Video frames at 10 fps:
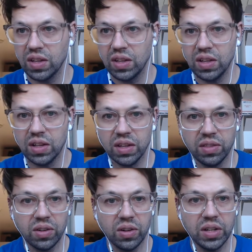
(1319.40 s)
I thought
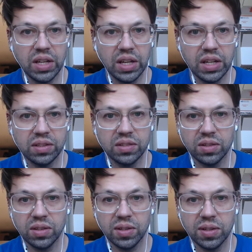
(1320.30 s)
he had
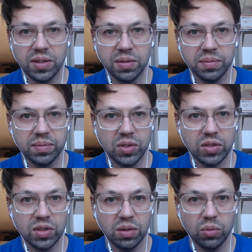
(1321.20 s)
some
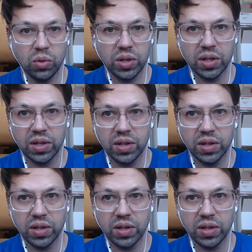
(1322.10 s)
somewhere.